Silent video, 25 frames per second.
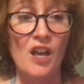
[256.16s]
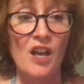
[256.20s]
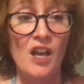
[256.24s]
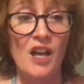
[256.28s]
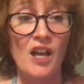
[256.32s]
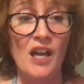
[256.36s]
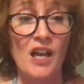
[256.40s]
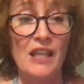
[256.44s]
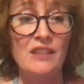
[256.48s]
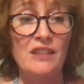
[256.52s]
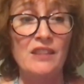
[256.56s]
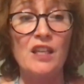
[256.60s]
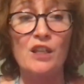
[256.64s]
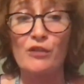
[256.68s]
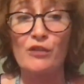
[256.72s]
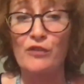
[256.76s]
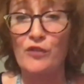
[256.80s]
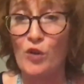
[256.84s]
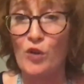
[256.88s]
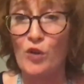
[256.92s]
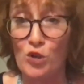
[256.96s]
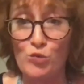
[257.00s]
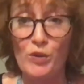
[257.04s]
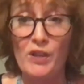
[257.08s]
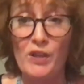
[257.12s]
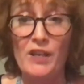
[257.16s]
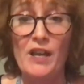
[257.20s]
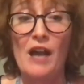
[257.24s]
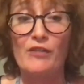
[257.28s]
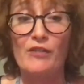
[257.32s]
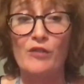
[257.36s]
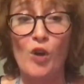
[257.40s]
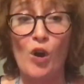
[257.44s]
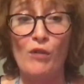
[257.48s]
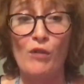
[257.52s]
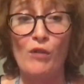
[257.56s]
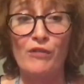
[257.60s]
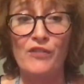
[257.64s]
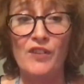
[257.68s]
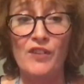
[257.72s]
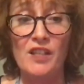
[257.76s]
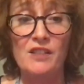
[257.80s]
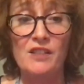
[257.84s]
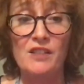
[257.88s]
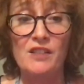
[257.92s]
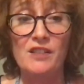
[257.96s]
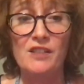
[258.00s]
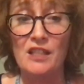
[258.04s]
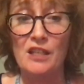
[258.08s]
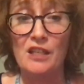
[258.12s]
Then, of course, we have conflict
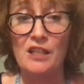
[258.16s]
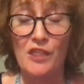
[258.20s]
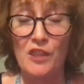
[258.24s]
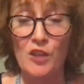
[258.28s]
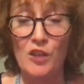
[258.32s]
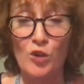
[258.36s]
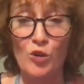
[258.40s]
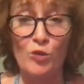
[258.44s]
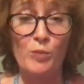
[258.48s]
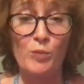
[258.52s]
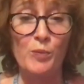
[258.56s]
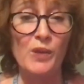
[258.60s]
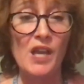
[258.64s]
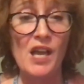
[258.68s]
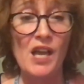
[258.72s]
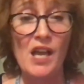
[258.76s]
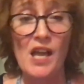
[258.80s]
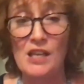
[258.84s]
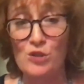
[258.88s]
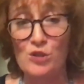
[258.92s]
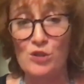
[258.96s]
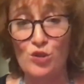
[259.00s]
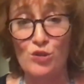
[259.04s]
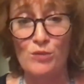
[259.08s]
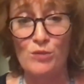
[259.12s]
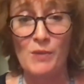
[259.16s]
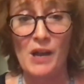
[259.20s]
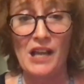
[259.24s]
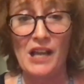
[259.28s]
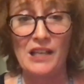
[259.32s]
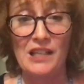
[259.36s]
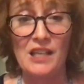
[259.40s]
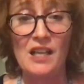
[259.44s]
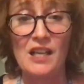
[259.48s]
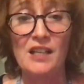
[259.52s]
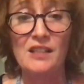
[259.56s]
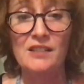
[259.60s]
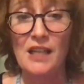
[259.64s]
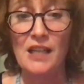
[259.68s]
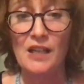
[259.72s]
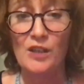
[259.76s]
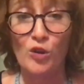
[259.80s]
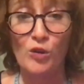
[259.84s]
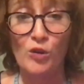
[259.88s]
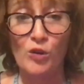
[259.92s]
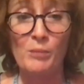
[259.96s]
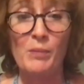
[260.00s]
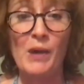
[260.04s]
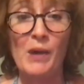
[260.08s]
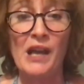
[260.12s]
in Ethiopia and Somalia that,
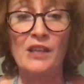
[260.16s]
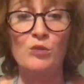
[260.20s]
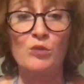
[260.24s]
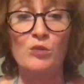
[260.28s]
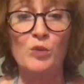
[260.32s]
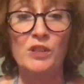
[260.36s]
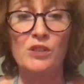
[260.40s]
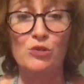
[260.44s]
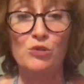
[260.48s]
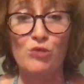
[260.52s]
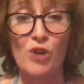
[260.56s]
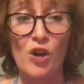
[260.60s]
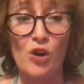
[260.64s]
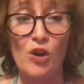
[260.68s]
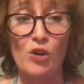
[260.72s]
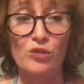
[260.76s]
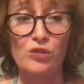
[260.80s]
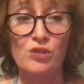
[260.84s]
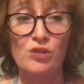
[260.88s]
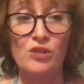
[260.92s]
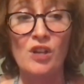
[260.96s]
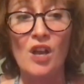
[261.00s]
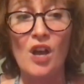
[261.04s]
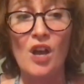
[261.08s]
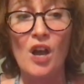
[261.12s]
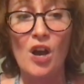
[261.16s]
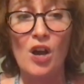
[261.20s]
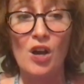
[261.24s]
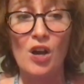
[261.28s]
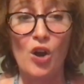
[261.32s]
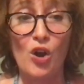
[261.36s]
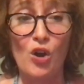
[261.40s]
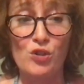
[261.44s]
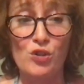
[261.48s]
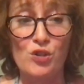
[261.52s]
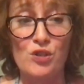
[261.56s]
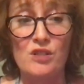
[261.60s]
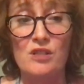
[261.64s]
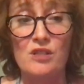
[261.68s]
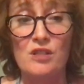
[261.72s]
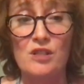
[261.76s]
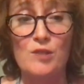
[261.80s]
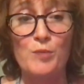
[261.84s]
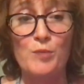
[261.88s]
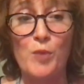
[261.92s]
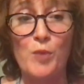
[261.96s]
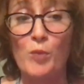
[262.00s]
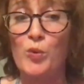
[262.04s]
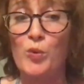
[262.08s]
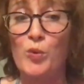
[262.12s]
combined with drought, causes
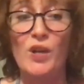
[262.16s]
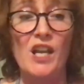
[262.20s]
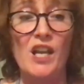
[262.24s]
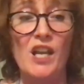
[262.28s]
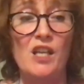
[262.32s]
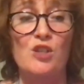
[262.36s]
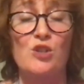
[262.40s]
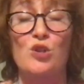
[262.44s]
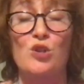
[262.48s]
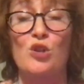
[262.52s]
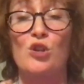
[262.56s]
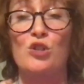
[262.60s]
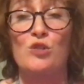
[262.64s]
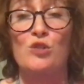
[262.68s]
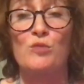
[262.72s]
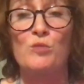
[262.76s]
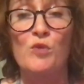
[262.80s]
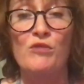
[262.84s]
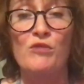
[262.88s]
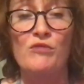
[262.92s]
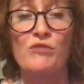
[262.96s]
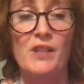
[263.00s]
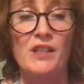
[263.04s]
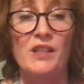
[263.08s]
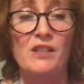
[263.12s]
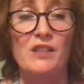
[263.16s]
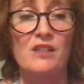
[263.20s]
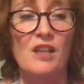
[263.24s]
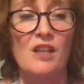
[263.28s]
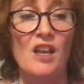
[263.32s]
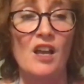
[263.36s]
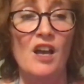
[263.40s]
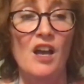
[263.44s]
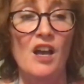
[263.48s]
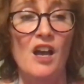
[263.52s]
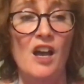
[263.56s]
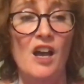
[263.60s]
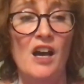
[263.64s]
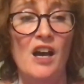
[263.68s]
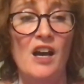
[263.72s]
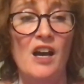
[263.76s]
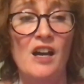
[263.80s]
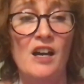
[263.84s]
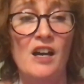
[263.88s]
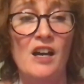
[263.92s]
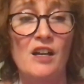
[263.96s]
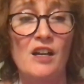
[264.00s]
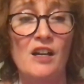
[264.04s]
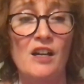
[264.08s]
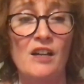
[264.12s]
populations movement.
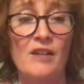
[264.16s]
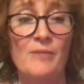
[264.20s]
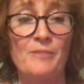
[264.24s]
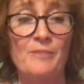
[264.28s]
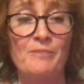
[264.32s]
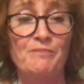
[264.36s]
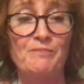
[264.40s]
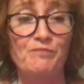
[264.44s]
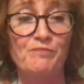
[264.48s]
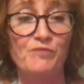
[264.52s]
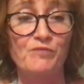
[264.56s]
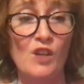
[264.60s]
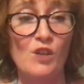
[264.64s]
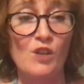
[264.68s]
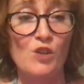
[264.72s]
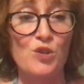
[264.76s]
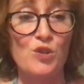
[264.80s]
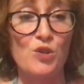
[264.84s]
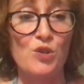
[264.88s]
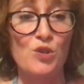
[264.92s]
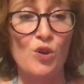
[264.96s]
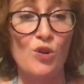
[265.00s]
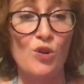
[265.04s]
There's